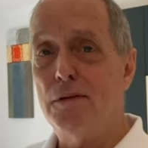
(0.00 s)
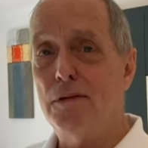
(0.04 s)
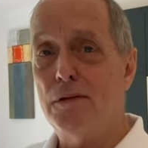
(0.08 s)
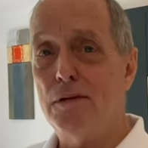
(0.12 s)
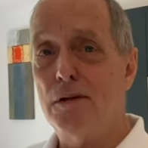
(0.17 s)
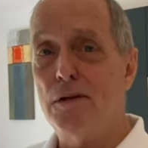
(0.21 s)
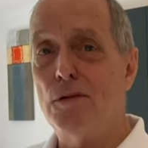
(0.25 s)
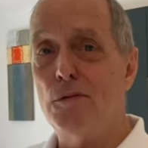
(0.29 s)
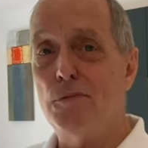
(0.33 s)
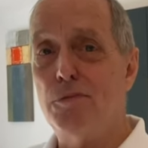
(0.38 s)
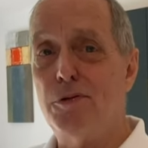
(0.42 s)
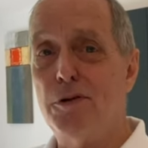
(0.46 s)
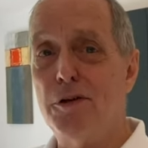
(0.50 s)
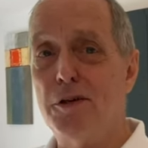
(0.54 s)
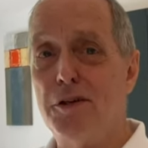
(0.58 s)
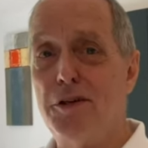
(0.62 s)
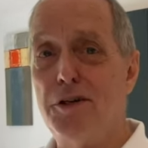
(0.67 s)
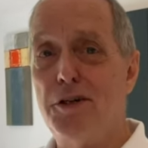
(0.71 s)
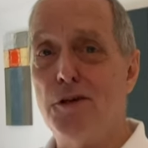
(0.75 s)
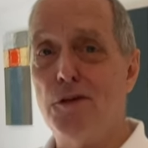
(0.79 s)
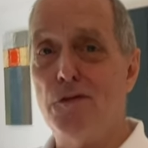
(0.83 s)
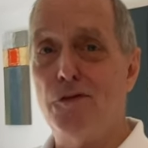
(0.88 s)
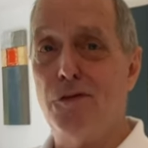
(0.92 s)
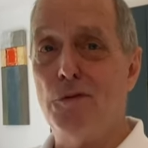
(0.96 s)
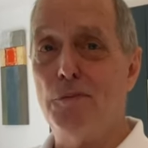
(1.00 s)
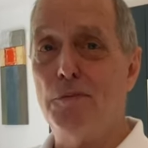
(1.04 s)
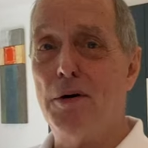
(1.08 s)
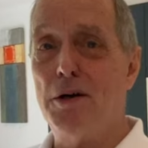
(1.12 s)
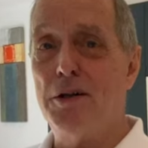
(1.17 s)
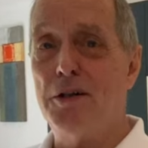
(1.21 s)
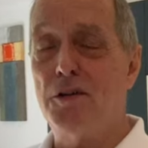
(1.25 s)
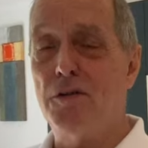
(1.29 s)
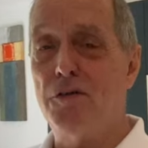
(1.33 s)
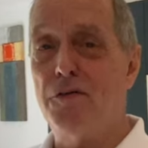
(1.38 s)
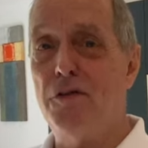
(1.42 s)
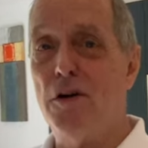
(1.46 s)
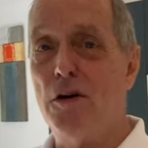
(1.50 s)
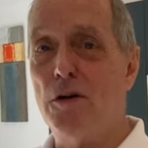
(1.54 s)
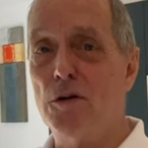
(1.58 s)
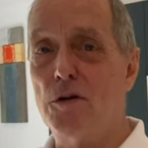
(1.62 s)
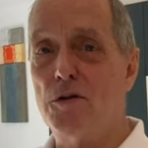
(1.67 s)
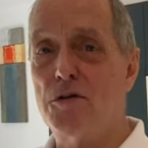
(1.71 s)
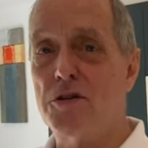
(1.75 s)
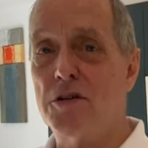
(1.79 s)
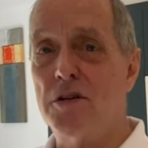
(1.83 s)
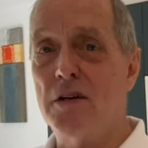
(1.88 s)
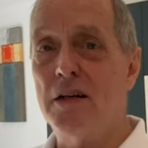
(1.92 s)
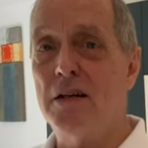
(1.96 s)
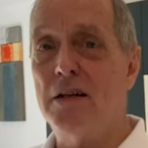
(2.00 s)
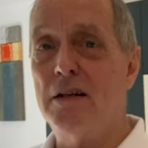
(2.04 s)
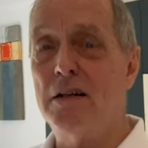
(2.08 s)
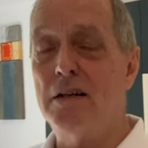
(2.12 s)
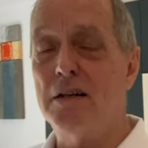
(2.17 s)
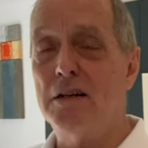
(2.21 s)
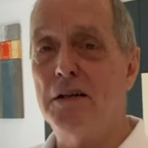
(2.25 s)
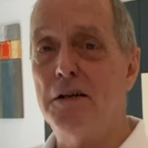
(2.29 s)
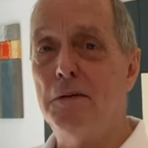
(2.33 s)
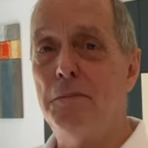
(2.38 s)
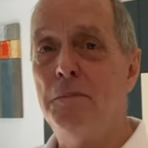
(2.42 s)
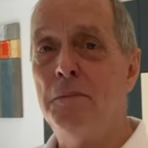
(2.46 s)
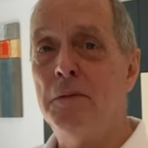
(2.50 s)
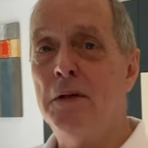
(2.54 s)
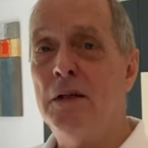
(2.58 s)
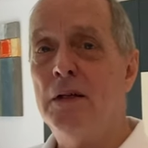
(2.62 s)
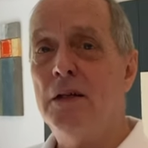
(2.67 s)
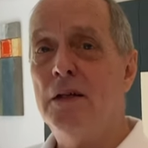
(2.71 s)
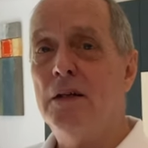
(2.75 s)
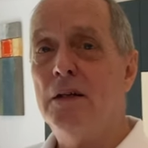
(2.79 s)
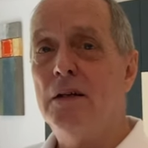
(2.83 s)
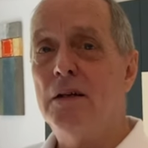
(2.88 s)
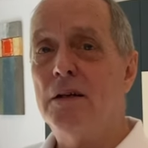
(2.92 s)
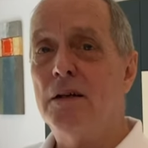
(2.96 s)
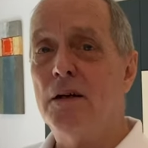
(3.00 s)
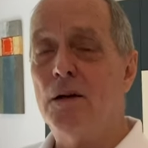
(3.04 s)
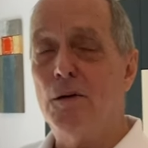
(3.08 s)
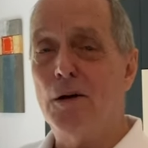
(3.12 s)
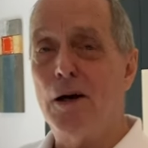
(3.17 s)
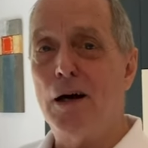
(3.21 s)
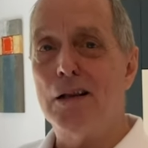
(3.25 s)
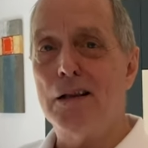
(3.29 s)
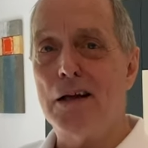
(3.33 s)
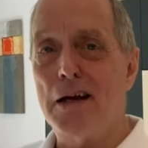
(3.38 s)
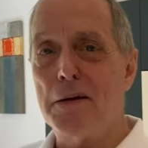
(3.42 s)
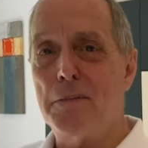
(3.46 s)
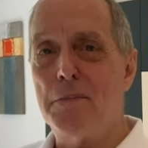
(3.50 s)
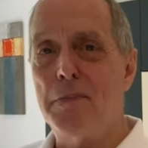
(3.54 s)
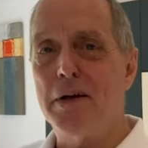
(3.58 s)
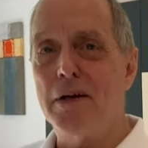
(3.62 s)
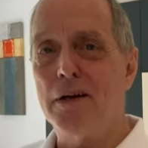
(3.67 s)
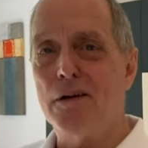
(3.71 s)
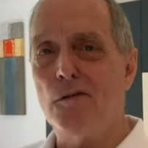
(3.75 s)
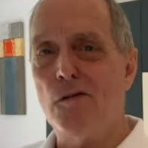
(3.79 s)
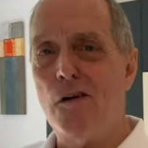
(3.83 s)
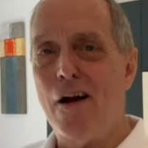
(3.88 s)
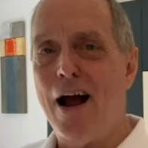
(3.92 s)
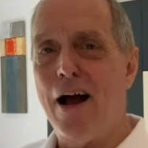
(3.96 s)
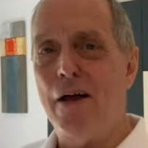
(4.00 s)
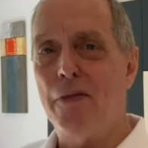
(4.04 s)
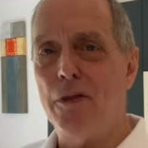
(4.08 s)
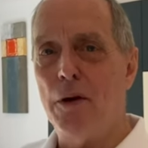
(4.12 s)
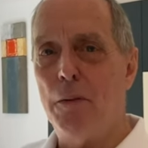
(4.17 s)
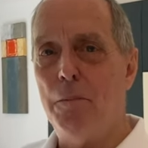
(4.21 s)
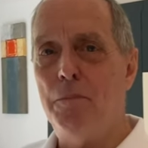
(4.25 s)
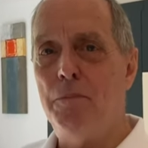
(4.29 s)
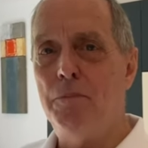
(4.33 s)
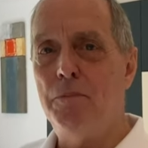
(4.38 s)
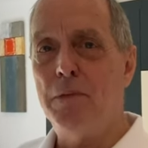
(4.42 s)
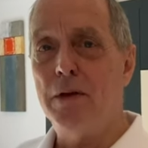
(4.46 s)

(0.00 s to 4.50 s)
you know, a pretty cheerful bunch of folks, and uh, you know, I like being around them.